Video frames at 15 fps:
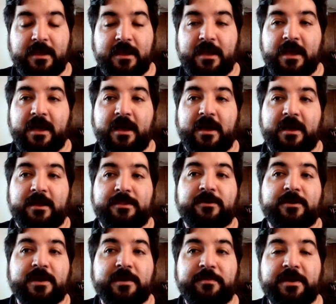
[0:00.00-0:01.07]
They're
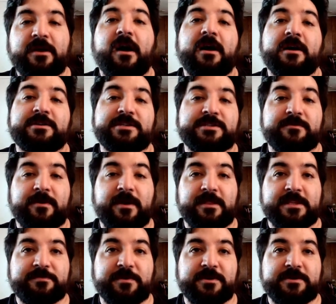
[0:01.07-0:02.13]
going to be cautious around
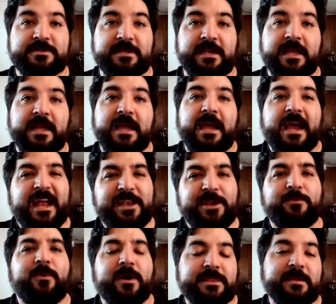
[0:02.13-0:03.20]
this person, and you
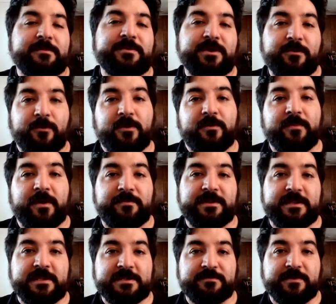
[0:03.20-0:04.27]
want them to warm up to
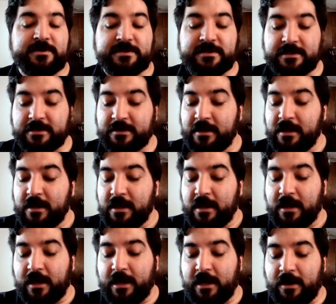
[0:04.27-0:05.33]
this person,
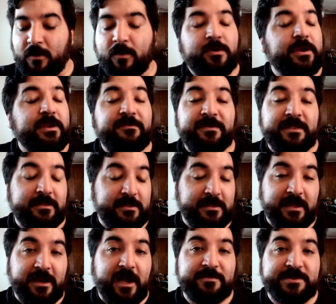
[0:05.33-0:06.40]
or even
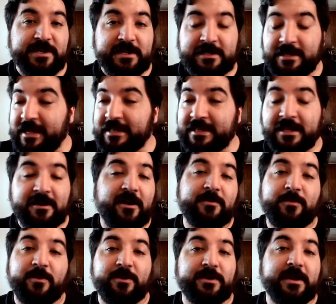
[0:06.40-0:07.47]
an object like the
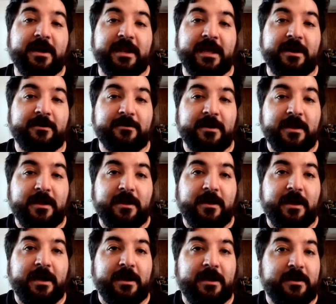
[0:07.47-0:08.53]
cardboard cutout.
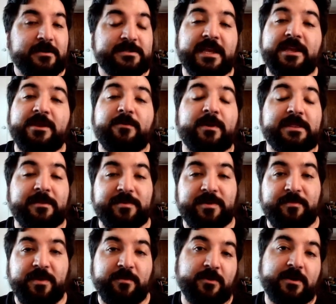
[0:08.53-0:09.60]
Say you want them to
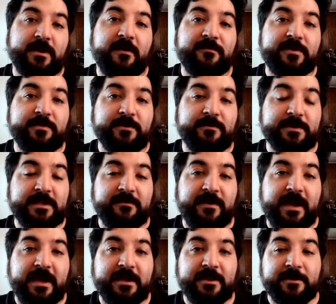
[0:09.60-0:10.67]
be more comfortable with the
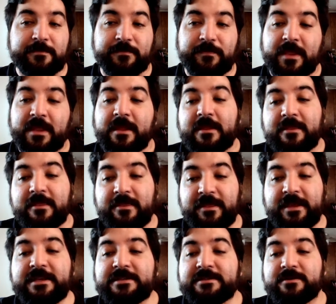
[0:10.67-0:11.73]
vacuum.
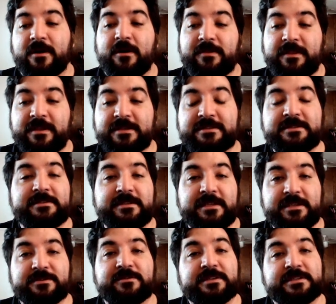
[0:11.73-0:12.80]
These
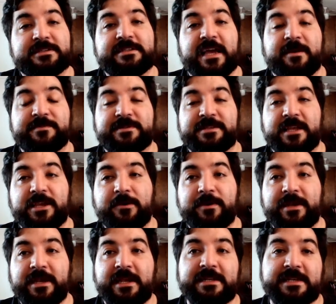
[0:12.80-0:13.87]
are the steps that you would
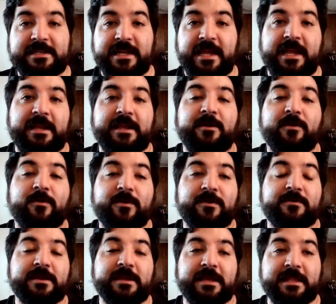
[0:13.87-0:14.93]
need to take in order
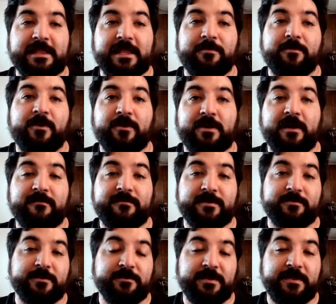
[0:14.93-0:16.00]
to get them more
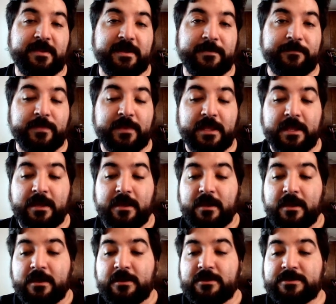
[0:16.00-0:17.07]
comfortable with it.
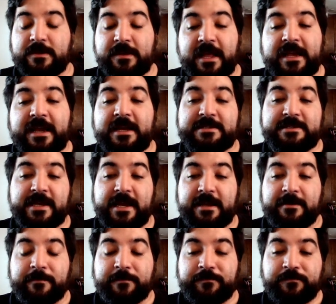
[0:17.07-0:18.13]
So, like I said,
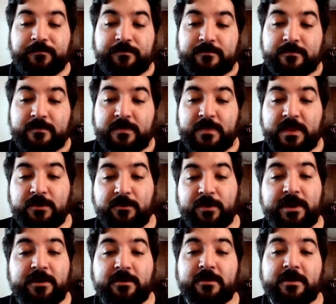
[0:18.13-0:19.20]

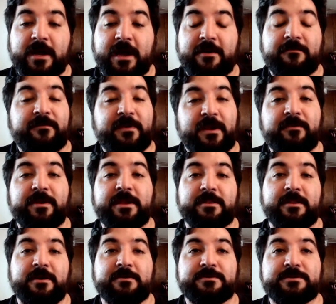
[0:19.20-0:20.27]
Critical got very
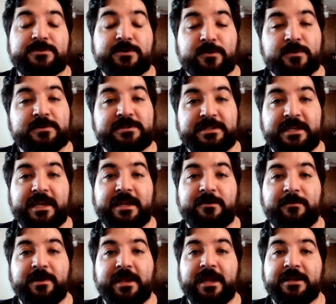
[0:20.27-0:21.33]
close towards the end
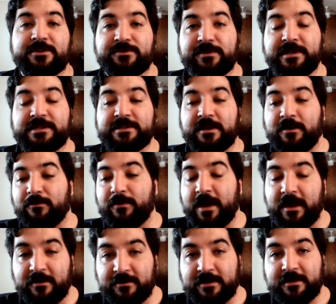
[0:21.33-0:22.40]
when he had treats
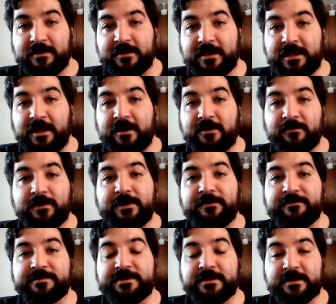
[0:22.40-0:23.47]
around the Keanu
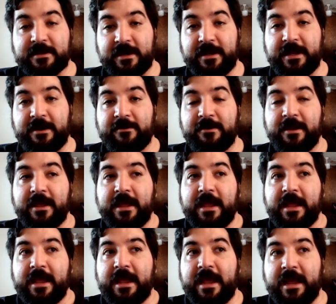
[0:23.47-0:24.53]
Reeves cutout,
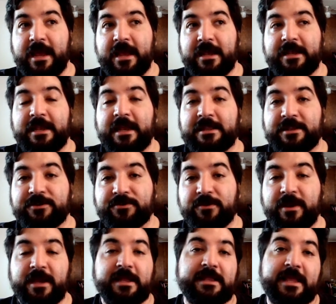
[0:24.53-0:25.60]
and he had the
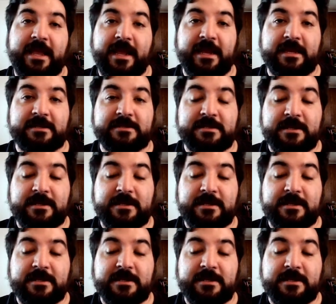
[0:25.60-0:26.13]
treat in the hand.